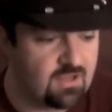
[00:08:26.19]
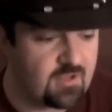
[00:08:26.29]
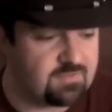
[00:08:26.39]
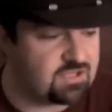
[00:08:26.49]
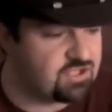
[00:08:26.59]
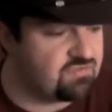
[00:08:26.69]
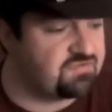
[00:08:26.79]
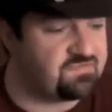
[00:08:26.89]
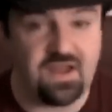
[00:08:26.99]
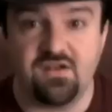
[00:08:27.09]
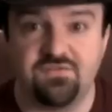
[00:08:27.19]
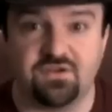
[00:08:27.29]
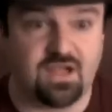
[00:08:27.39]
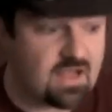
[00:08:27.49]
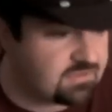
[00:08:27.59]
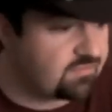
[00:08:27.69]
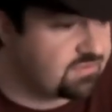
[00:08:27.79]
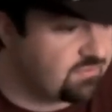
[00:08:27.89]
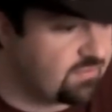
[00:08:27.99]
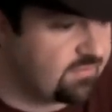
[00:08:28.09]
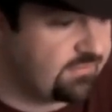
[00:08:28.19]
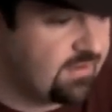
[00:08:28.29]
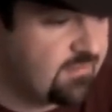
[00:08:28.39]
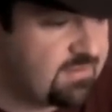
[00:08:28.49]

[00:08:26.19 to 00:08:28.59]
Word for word: I've been a huge fan of your condo tours